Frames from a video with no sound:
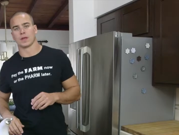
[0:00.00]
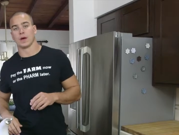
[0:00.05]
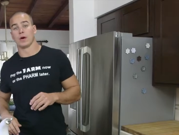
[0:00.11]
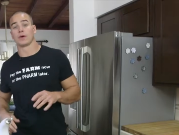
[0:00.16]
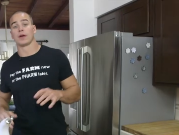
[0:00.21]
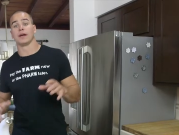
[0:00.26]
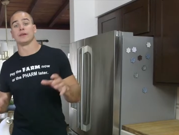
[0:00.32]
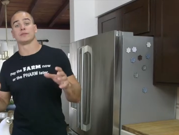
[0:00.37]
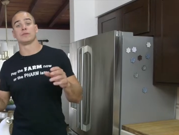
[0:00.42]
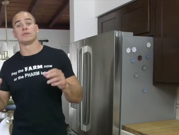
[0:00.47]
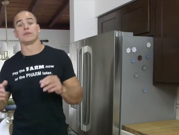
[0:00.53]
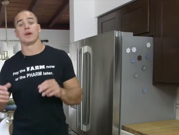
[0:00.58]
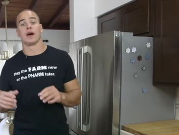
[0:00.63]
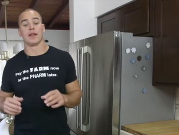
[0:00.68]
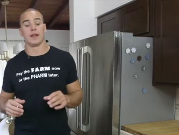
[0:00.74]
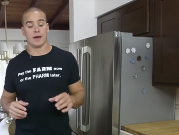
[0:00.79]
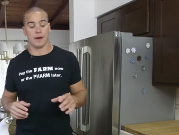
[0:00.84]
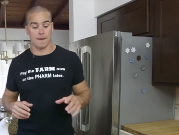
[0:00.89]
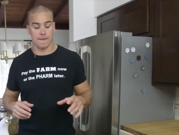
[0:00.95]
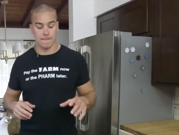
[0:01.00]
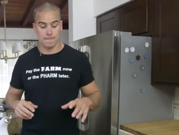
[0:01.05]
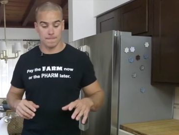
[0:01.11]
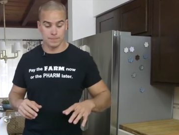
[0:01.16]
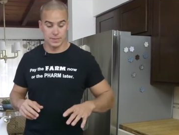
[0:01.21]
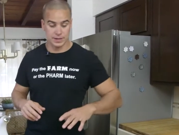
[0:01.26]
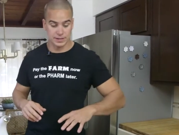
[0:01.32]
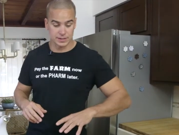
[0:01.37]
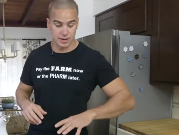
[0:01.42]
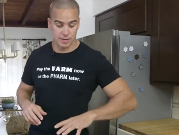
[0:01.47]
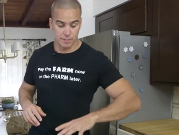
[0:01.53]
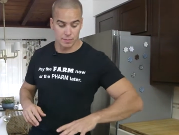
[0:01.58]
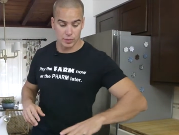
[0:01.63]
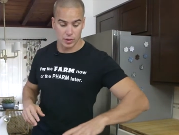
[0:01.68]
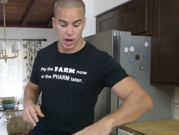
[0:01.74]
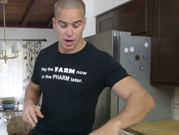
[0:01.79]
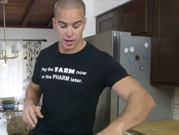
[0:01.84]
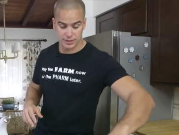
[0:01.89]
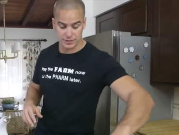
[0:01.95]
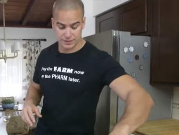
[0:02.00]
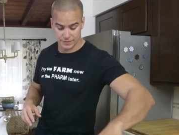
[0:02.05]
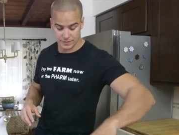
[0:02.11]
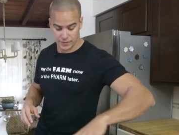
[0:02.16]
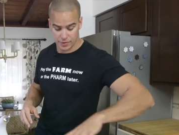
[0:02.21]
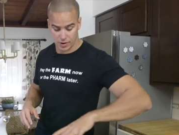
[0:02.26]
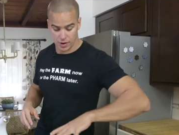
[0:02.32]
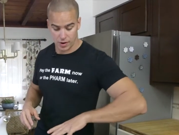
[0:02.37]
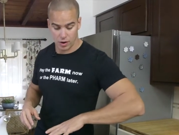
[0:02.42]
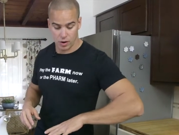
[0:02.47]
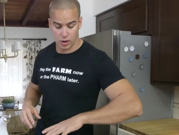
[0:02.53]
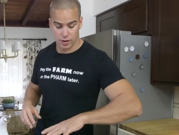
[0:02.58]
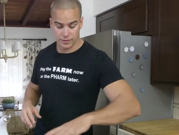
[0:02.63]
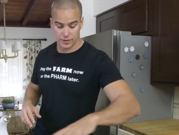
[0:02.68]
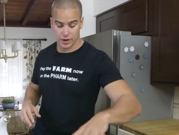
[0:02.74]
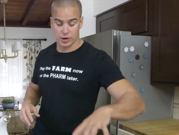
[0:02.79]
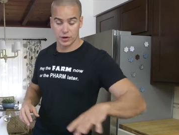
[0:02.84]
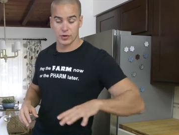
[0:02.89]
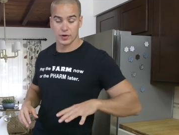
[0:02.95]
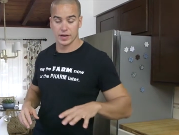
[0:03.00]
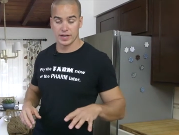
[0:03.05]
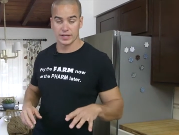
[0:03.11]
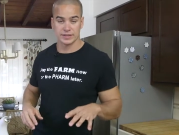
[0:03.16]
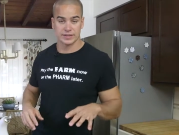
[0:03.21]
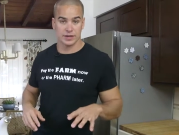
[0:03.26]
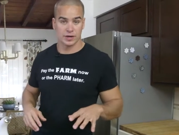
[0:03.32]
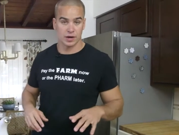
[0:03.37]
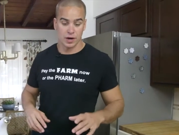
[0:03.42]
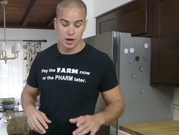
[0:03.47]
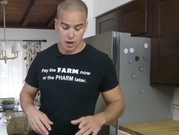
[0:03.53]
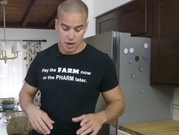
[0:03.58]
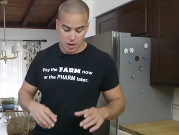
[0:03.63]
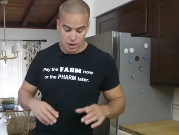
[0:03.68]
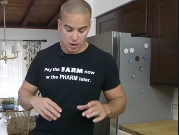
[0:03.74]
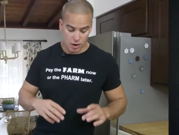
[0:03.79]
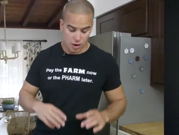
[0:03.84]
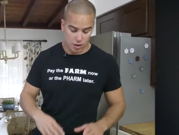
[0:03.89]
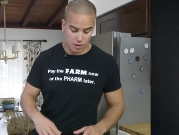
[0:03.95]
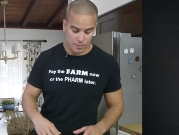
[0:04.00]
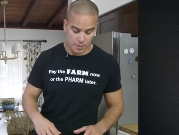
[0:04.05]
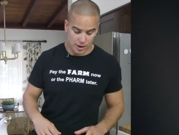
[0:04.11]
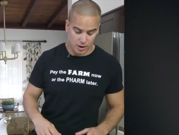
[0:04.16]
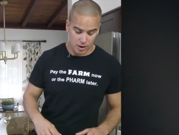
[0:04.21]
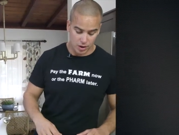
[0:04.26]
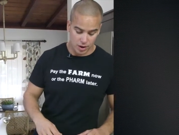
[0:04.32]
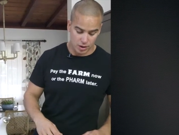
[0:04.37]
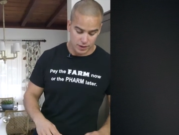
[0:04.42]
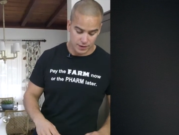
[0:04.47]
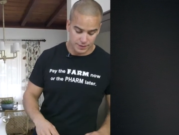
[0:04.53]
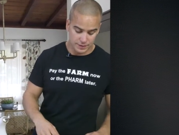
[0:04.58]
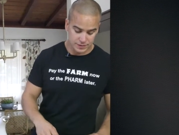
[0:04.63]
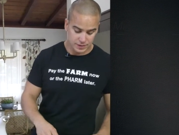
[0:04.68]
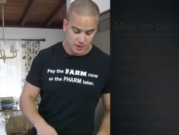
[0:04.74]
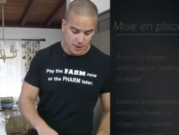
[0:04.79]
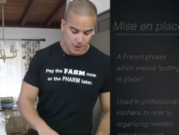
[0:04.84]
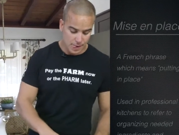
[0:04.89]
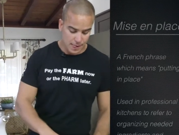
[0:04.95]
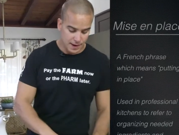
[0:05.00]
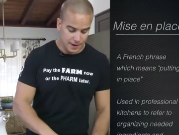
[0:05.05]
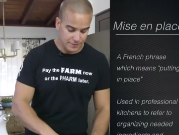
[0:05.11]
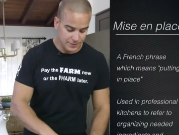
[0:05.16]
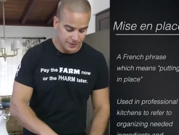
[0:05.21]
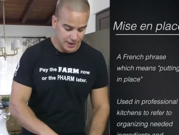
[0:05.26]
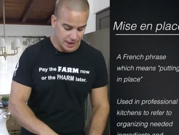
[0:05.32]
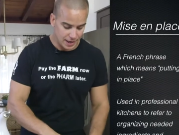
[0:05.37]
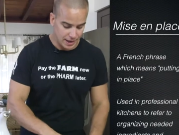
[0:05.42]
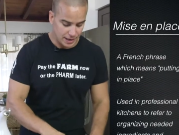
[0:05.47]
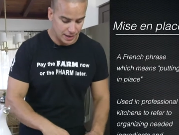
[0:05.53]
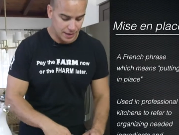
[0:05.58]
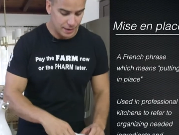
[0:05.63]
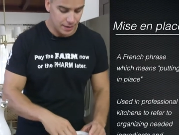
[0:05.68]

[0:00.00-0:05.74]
Okay, so we've got a mise en place of all of our ingredients here. Kalamata olives. I've got